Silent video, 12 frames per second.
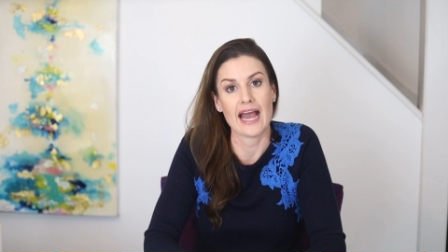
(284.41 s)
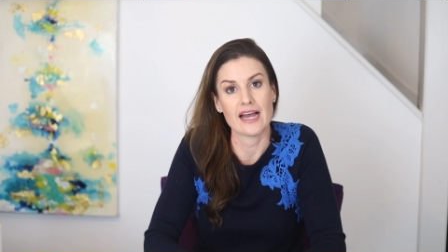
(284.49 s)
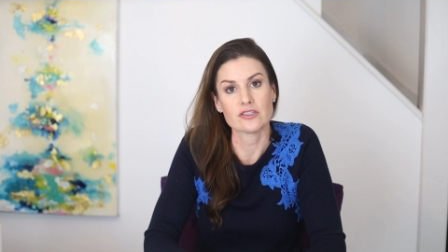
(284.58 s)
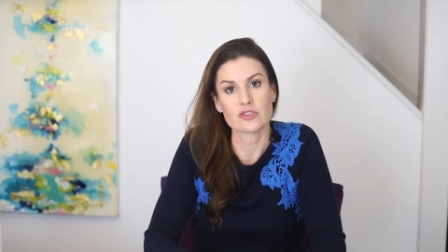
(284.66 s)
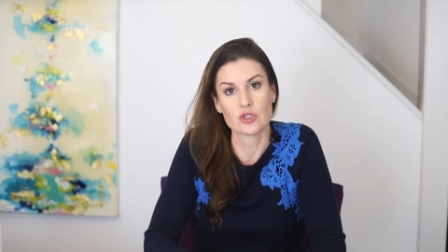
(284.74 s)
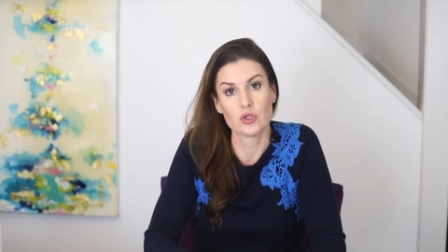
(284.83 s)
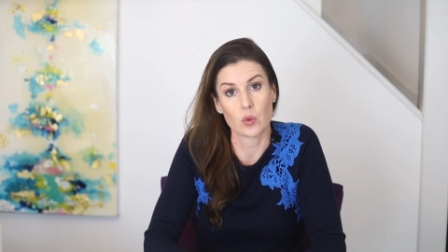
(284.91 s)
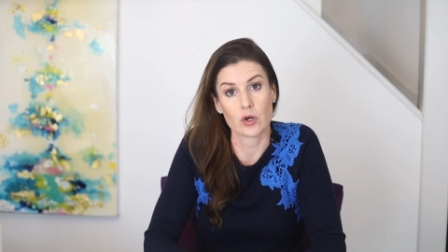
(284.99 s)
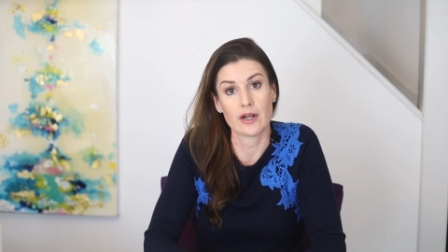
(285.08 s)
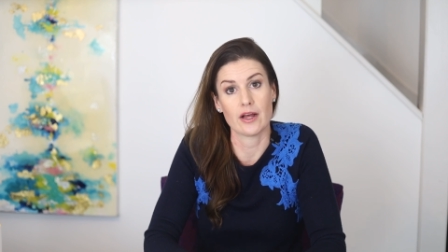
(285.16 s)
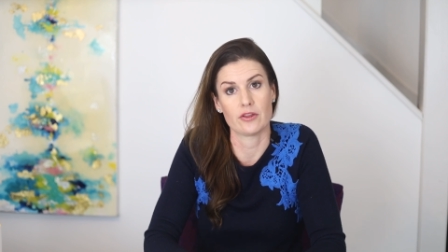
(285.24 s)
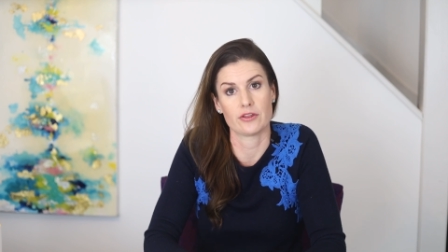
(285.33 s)
Ask
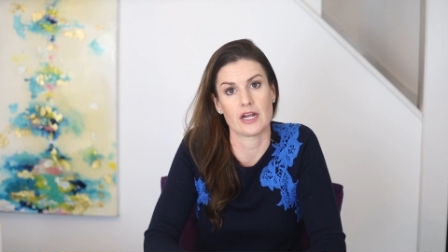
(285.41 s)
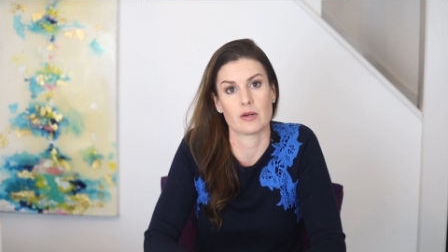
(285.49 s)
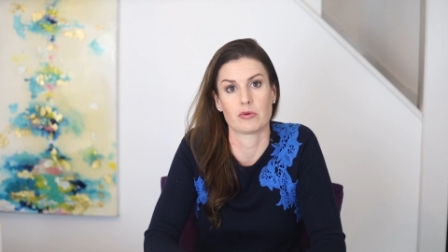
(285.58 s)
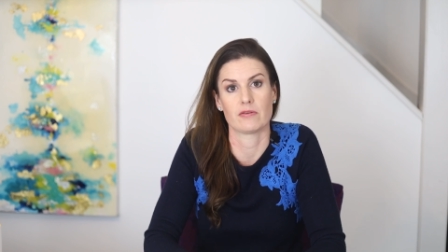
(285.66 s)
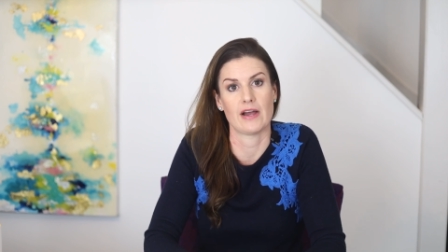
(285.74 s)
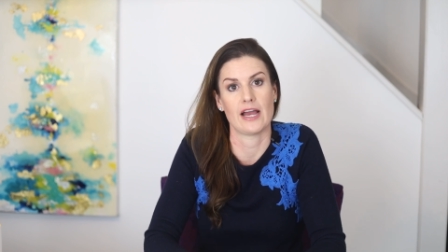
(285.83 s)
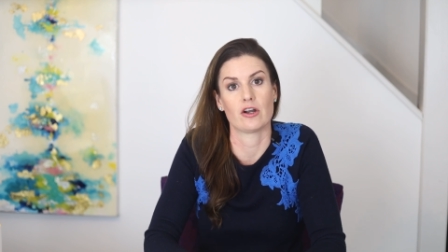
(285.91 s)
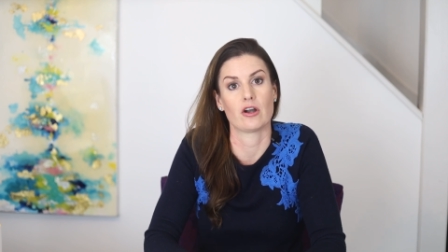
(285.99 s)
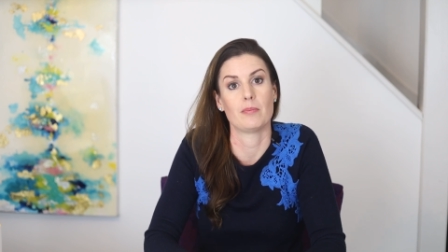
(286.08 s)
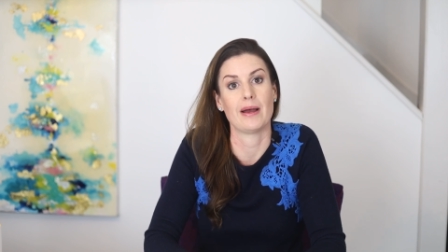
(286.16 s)
your healthcare provider